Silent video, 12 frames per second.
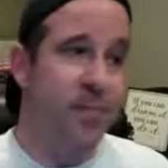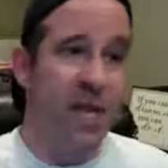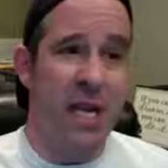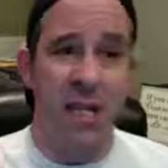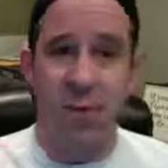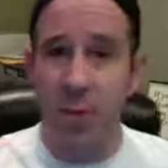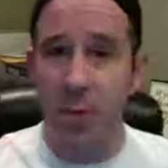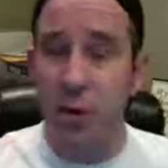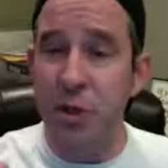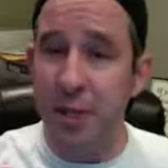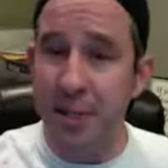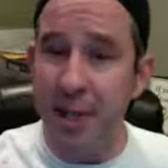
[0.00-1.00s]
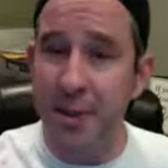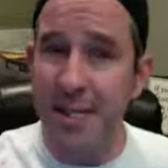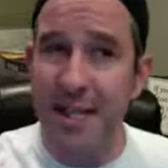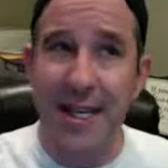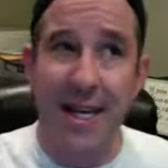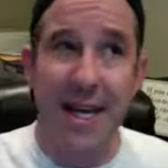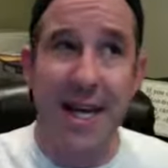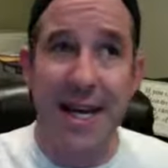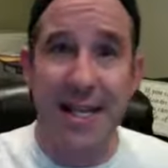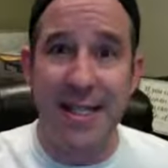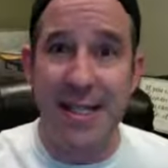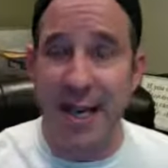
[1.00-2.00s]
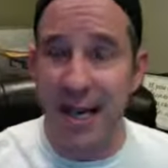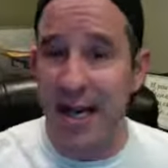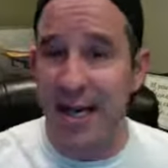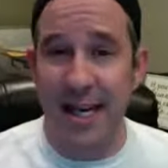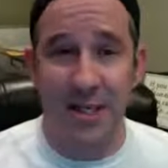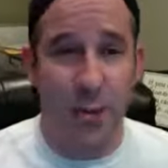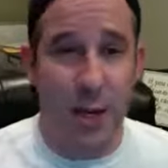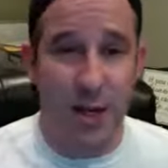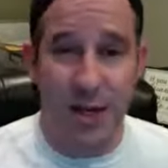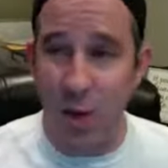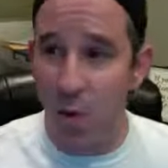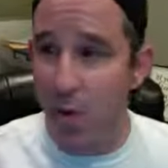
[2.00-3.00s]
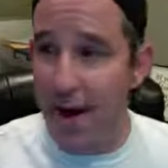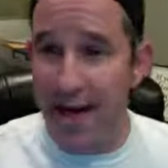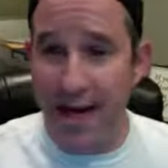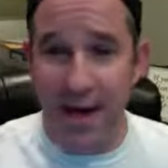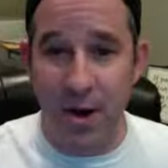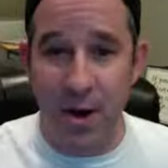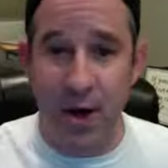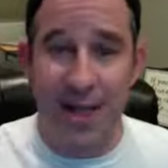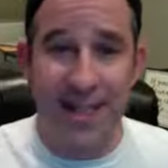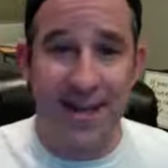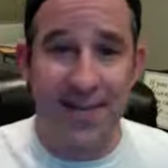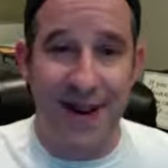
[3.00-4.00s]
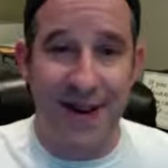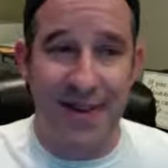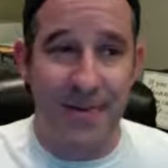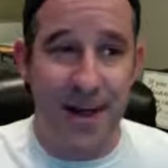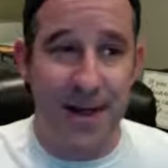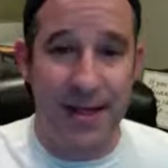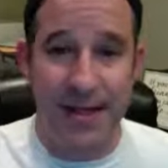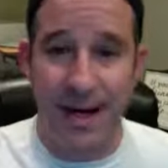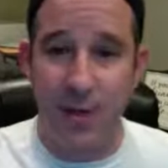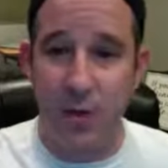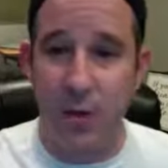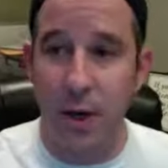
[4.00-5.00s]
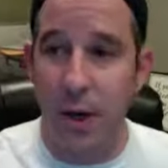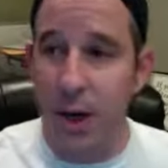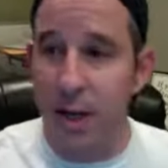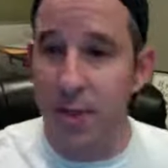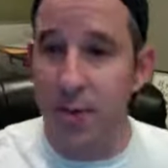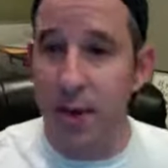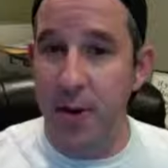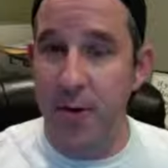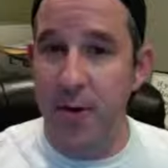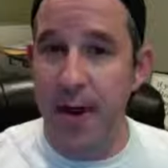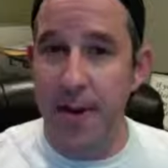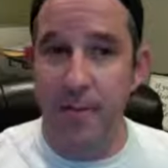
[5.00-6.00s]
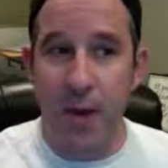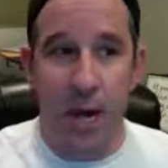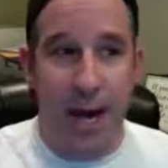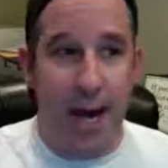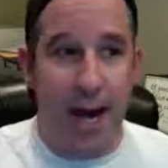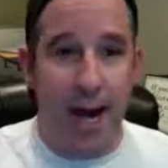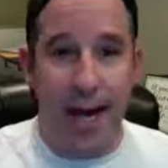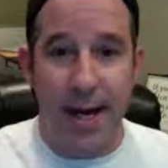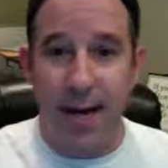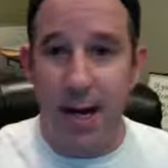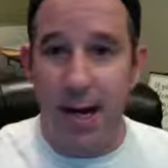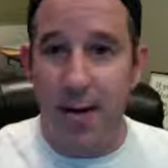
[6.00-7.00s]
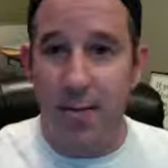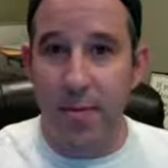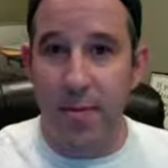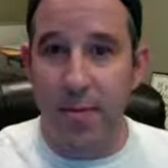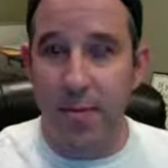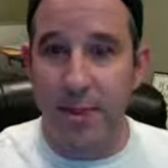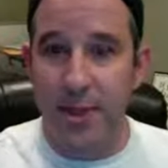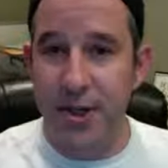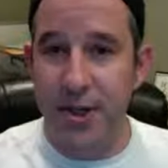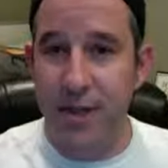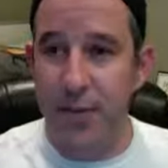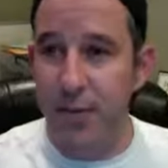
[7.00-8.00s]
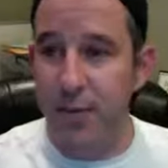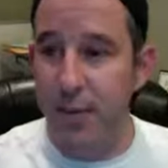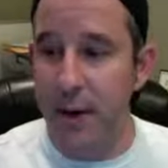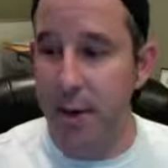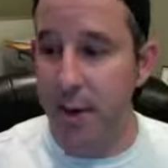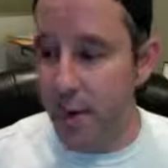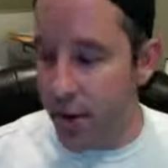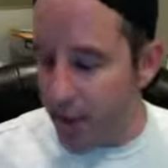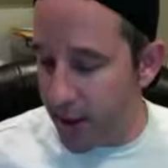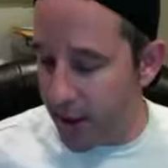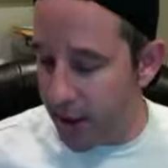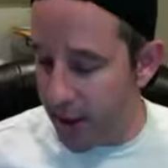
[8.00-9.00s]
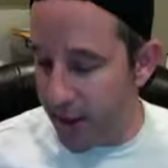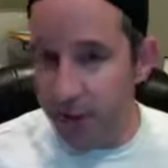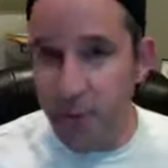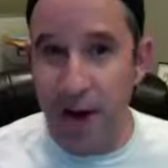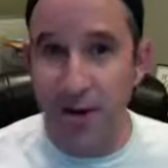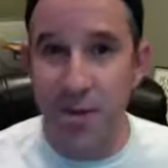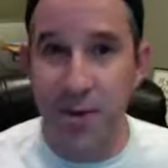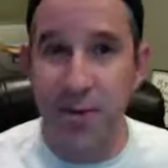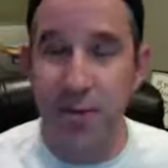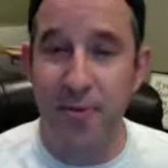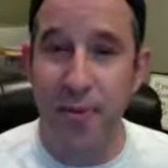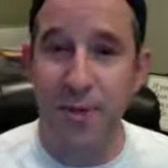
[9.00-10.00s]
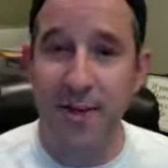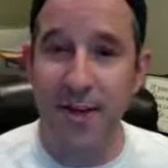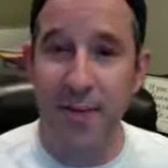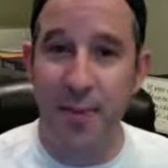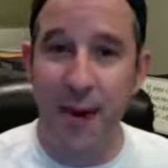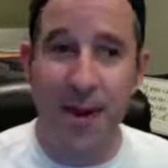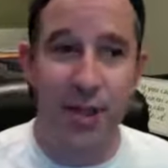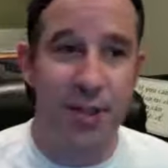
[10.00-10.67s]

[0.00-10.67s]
It's a promotion. It's limited. It ends next week. Don't wait. Get in on it because I've got to make the schedule to be able to do that. And stay tuned. And remember, you can inspire superior performance in your band.